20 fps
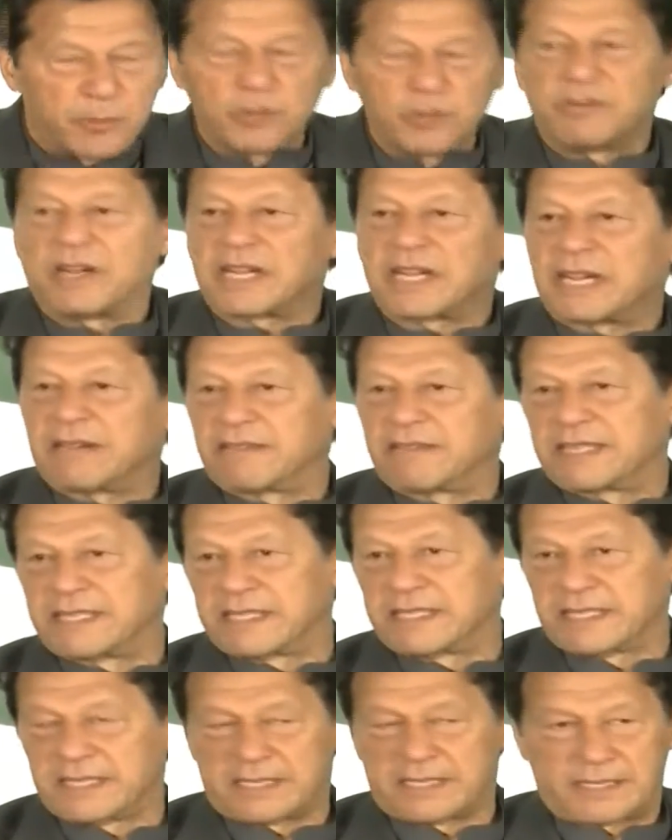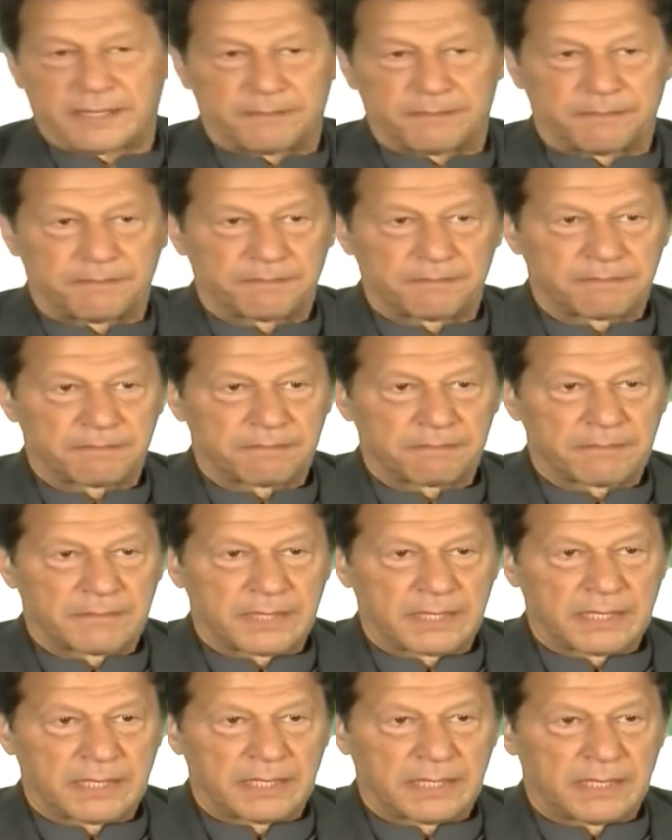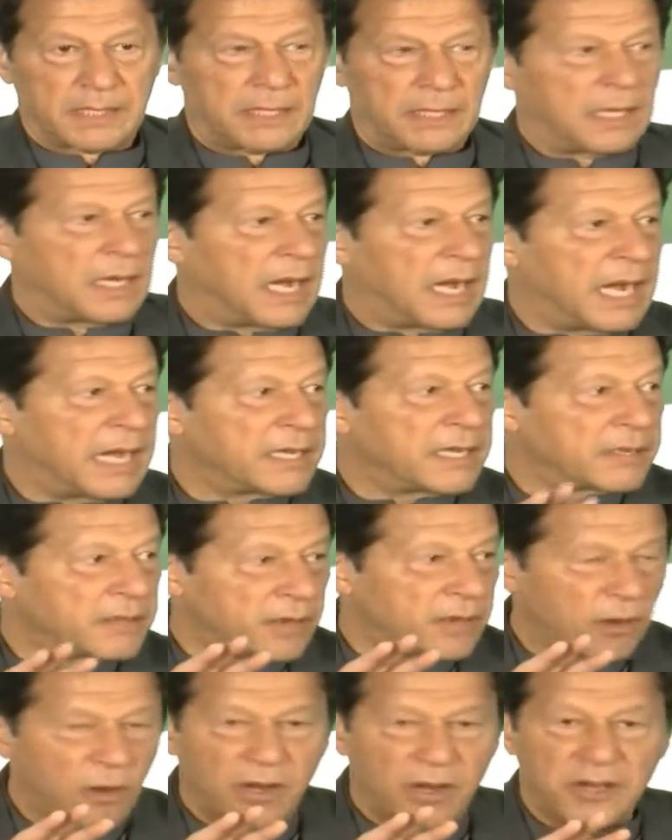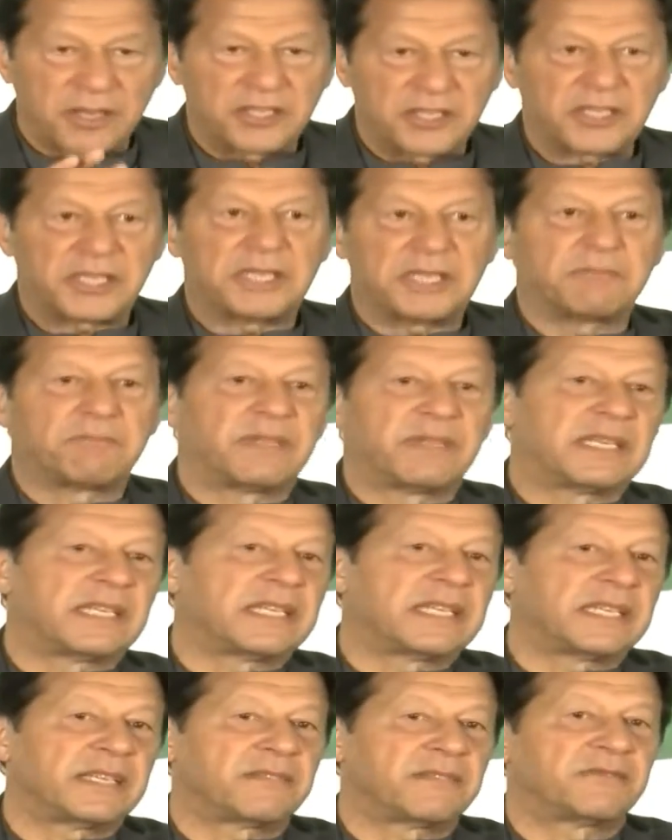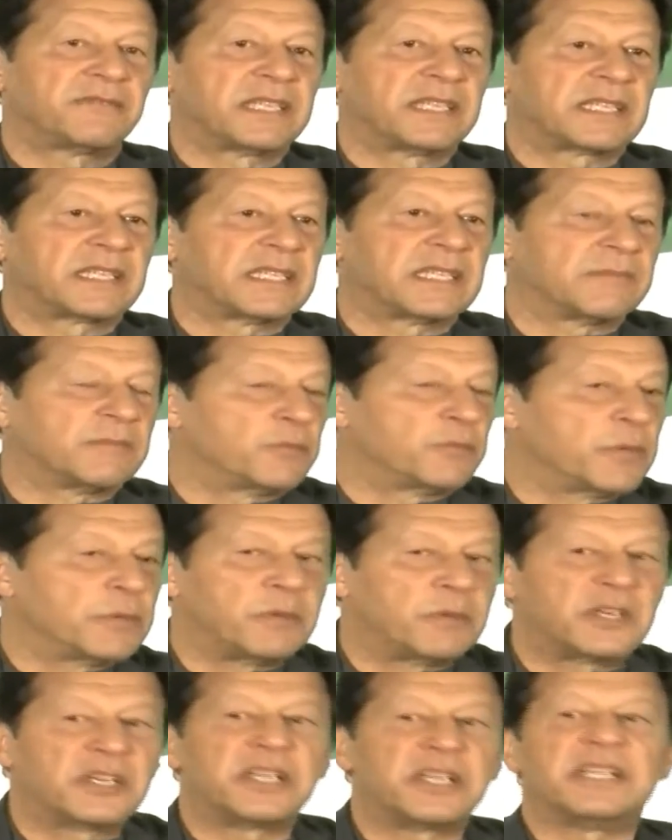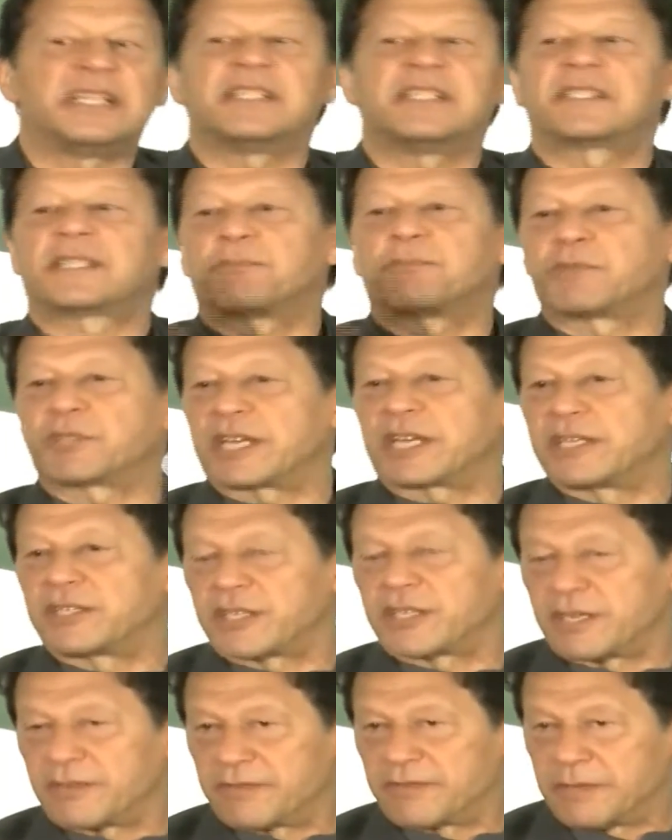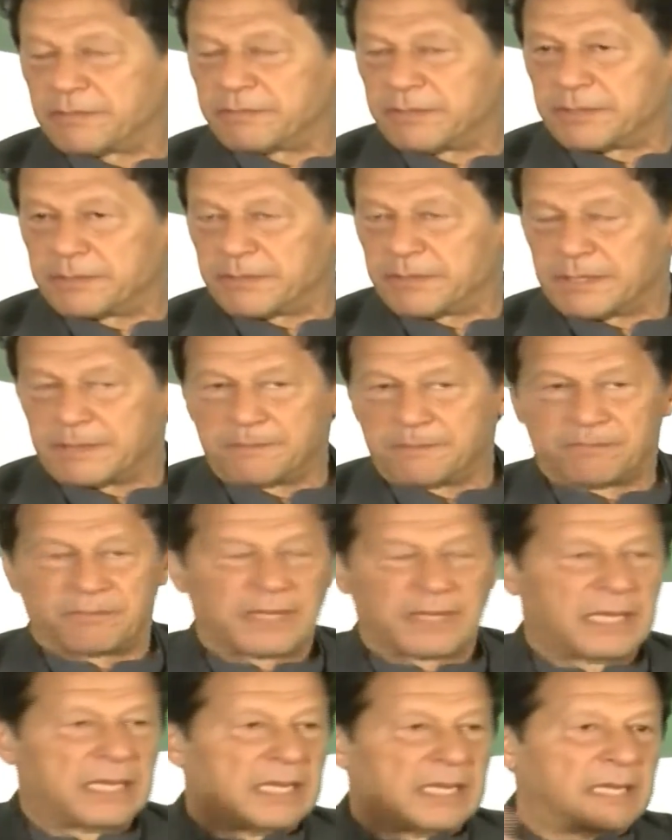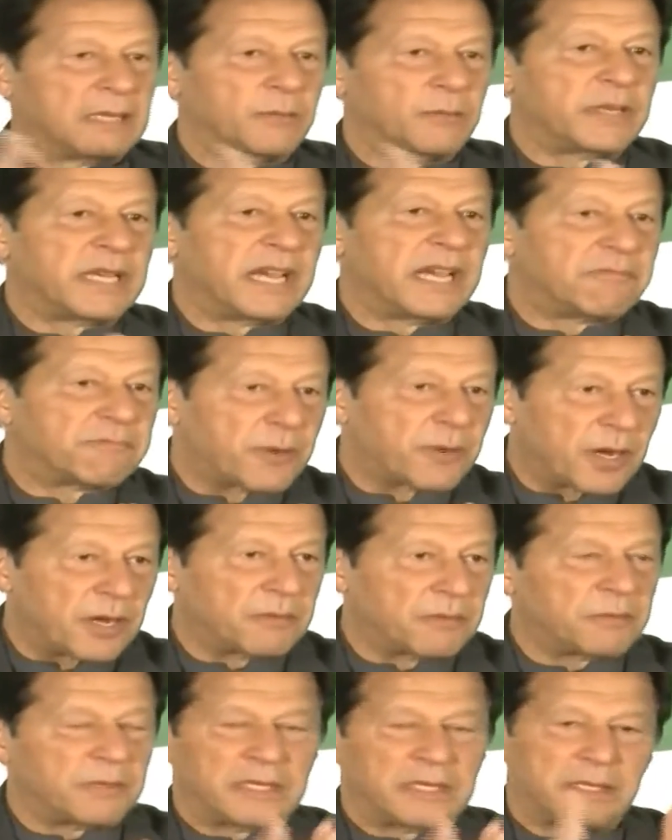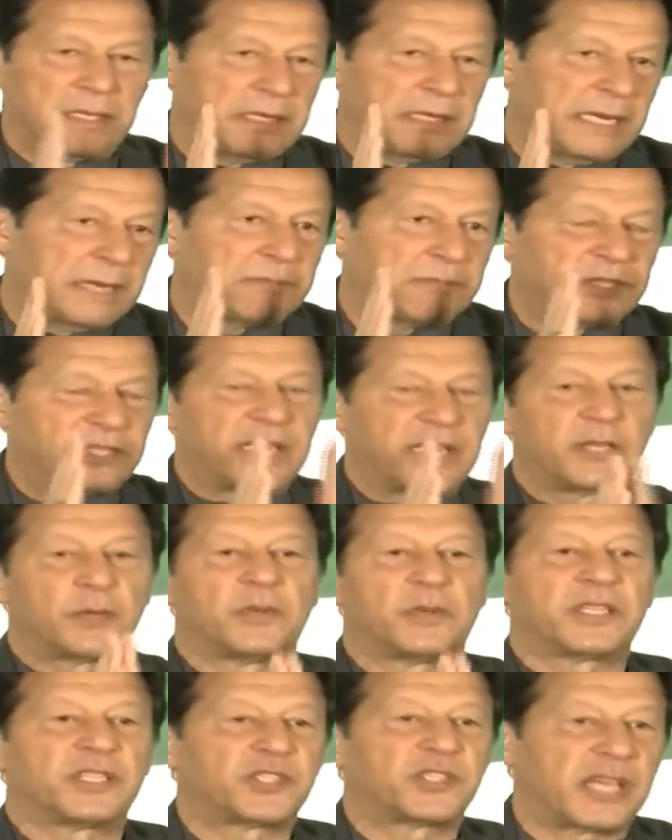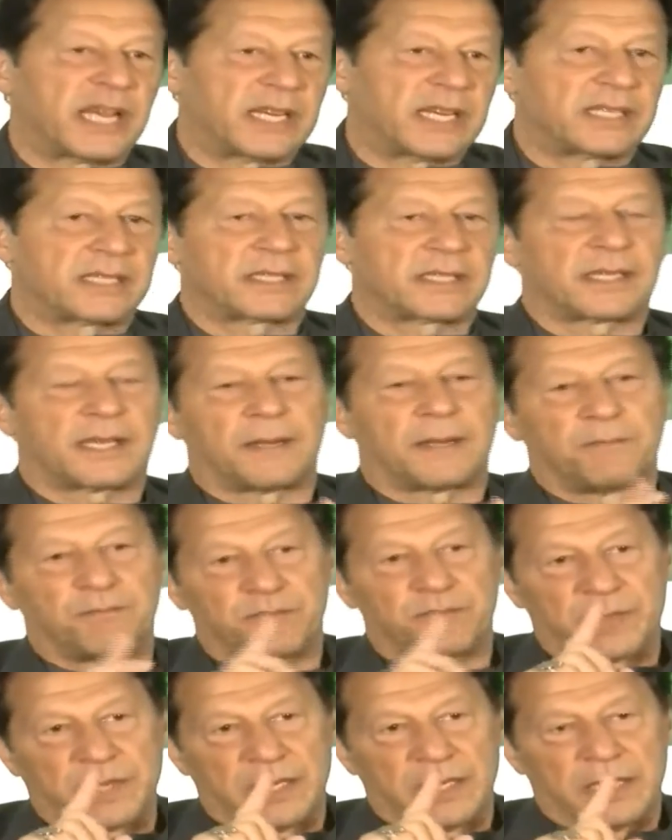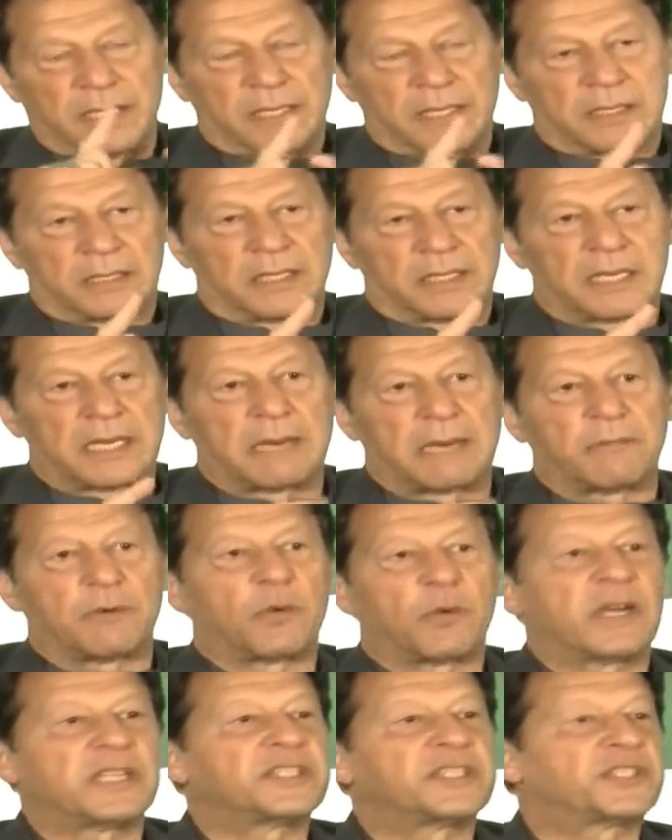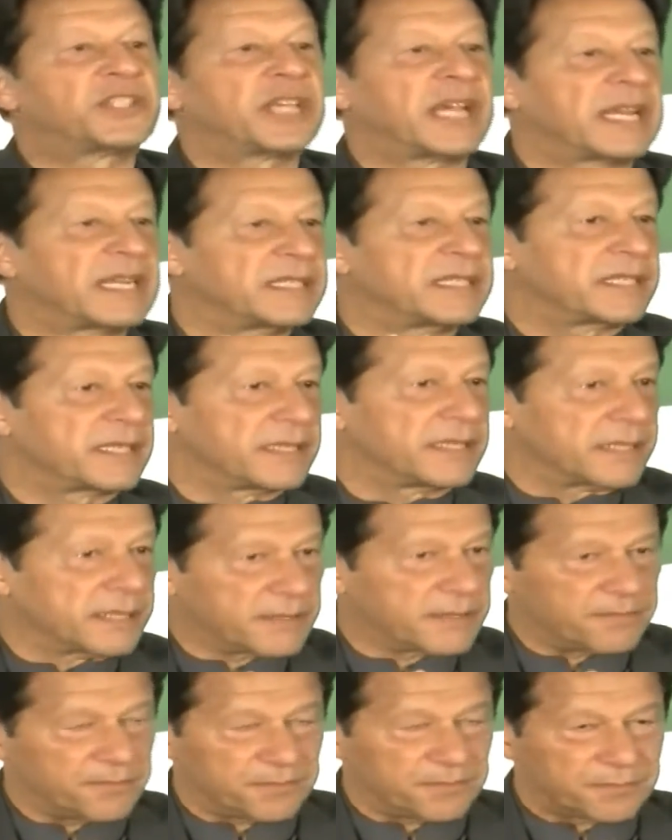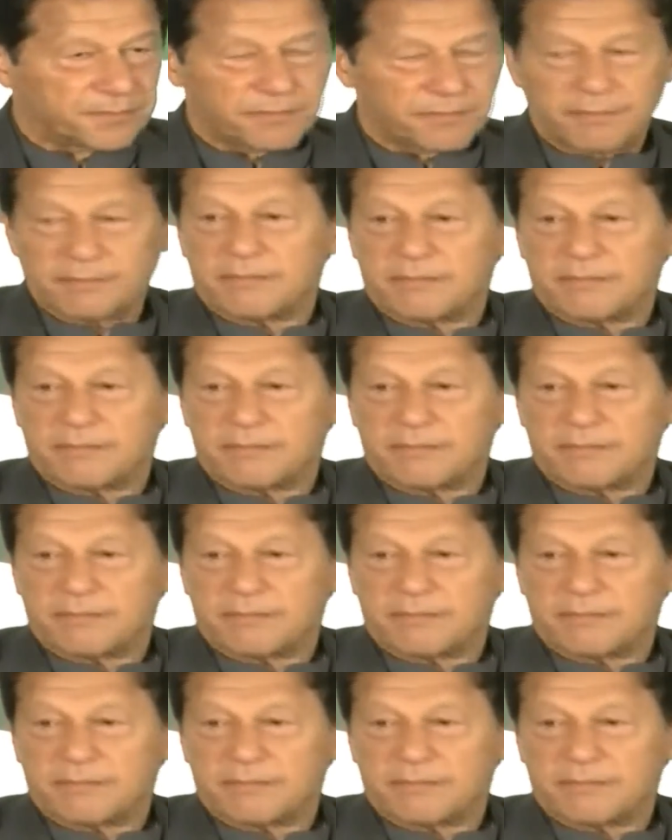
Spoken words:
Improve our governance system. I honestly believe that we will release the potential of our people. Let me tell you where the challenges are. The number one challenge is,